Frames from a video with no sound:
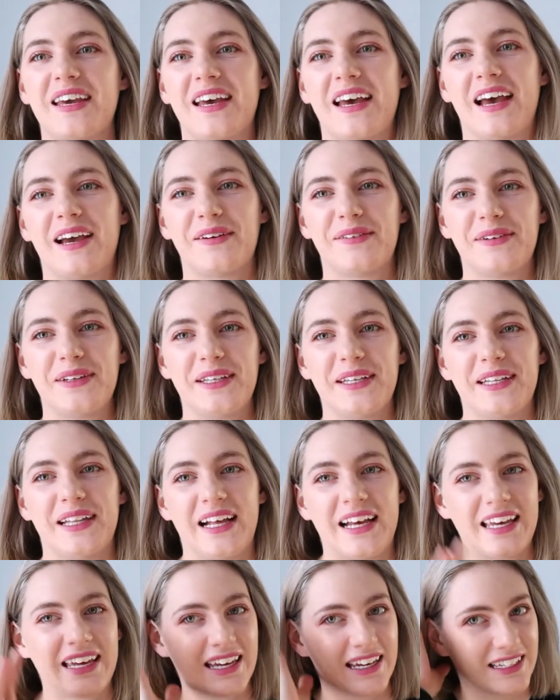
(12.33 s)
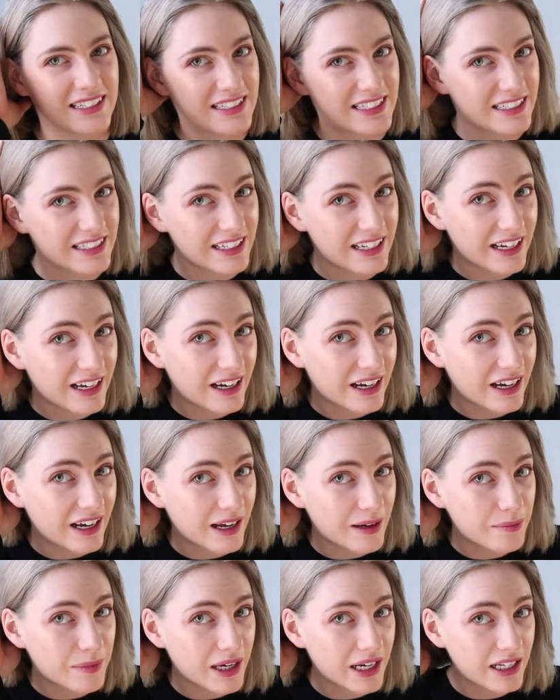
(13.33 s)
I really like it.
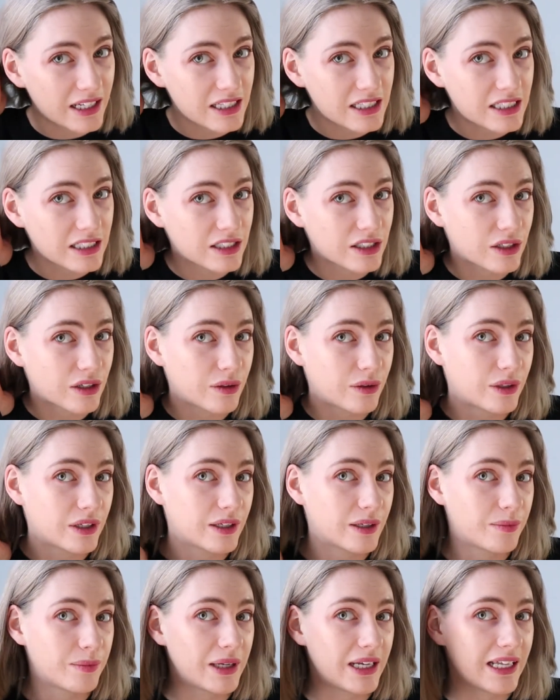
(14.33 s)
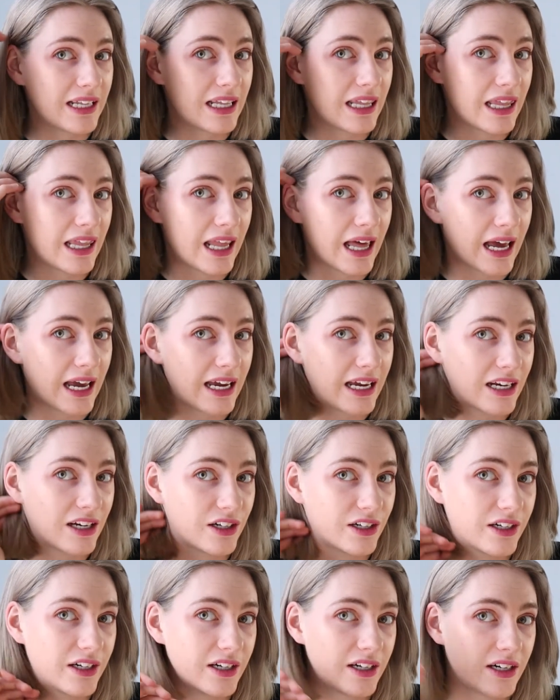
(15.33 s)
I might go a little bit
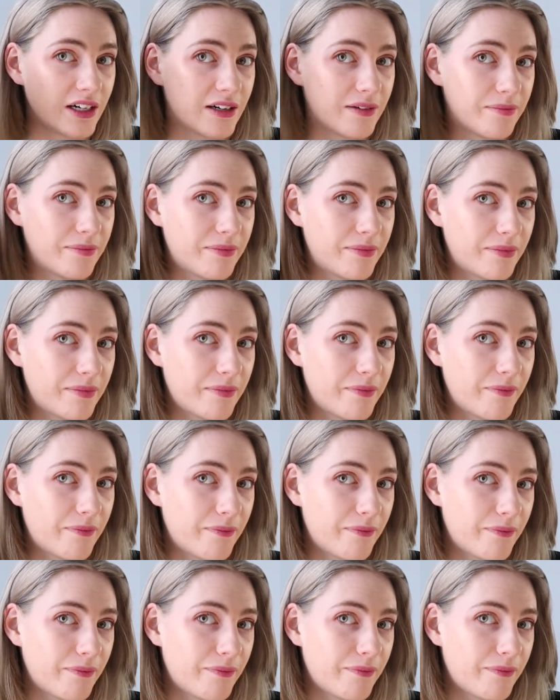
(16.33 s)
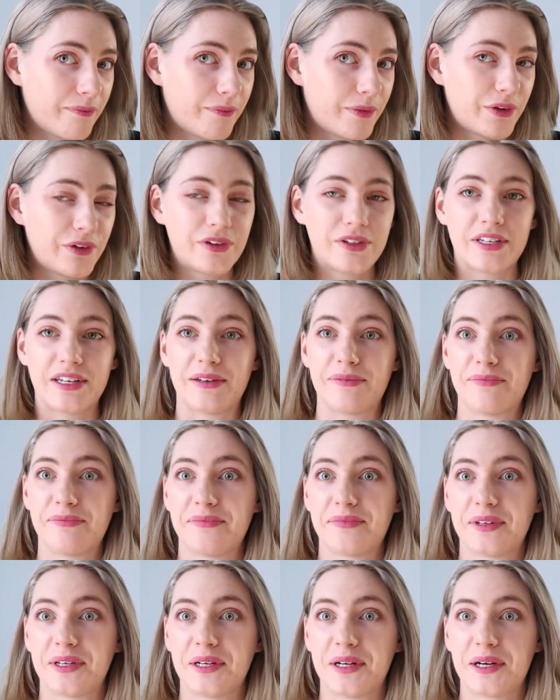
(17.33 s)
lighter. We'll see
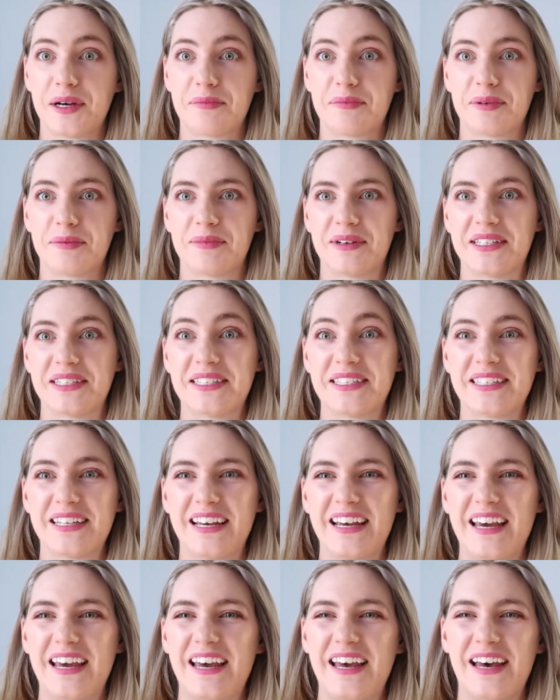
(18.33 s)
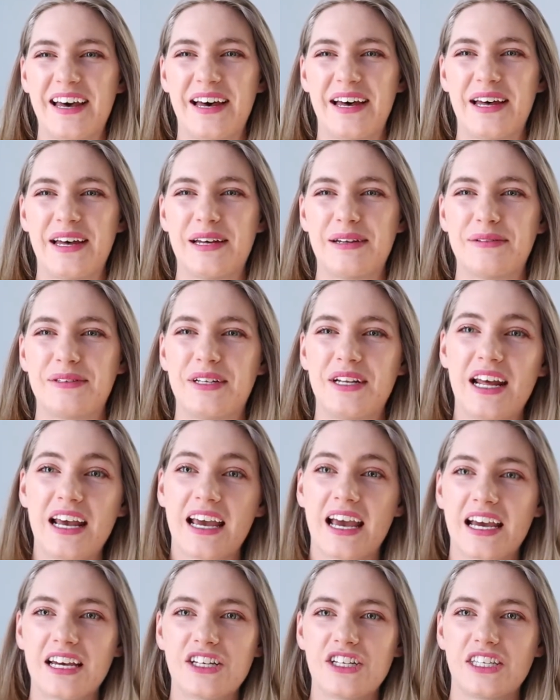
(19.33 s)
in a couple months. Today
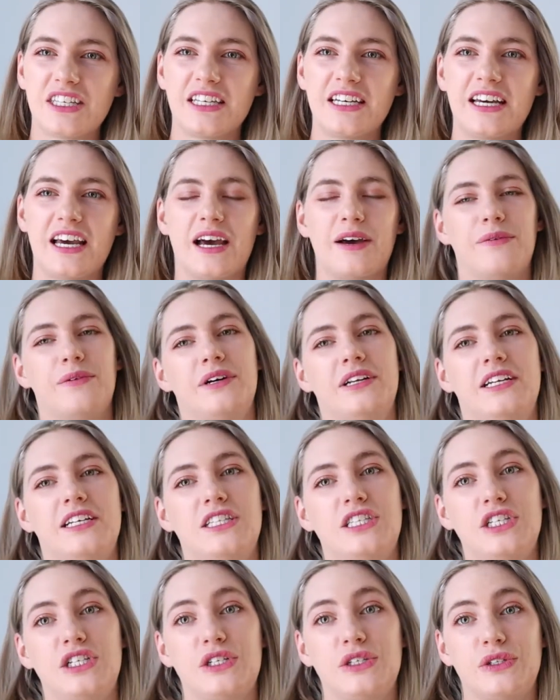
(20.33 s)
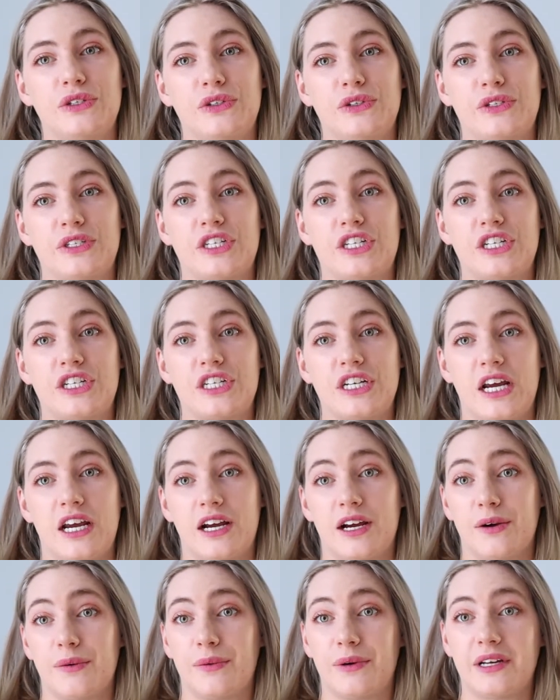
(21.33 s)
actually I wanted to
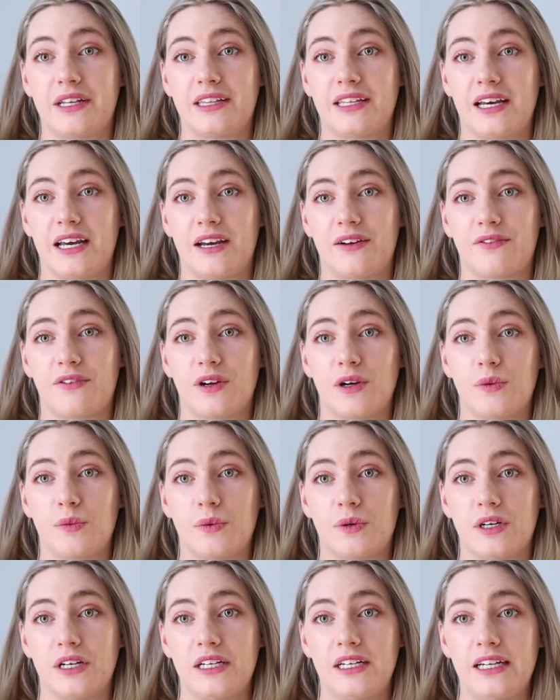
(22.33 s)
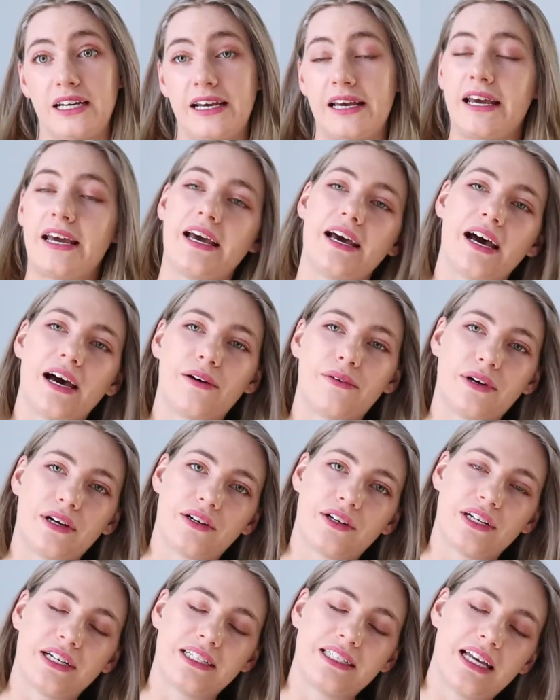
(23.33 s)
share with everyone how I
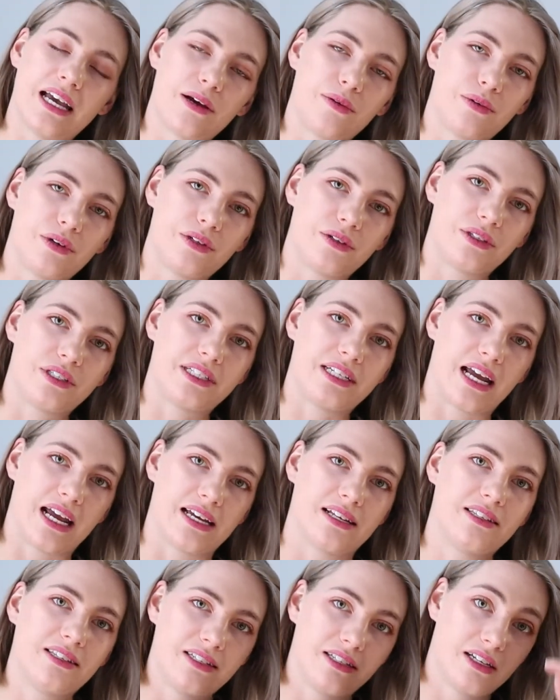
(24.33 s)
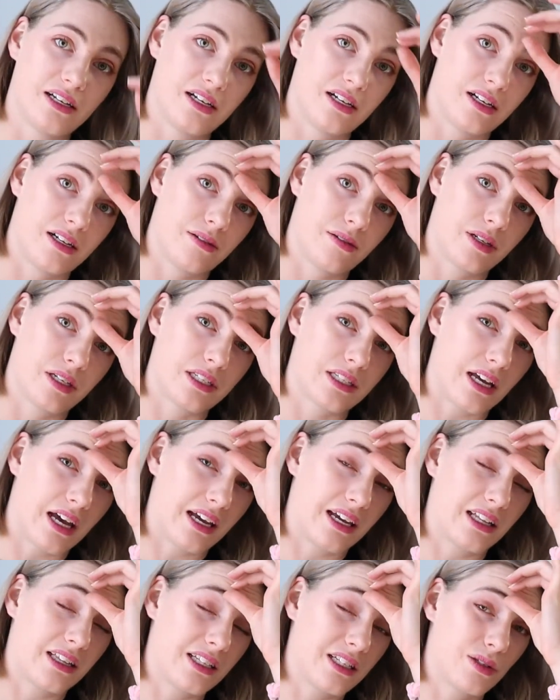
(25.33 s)
create Taekwondo dance. Because I
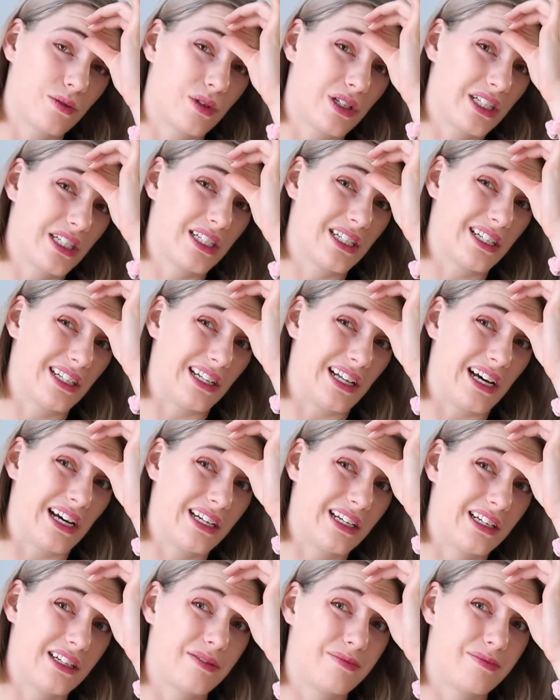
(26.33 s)
get this question a lot.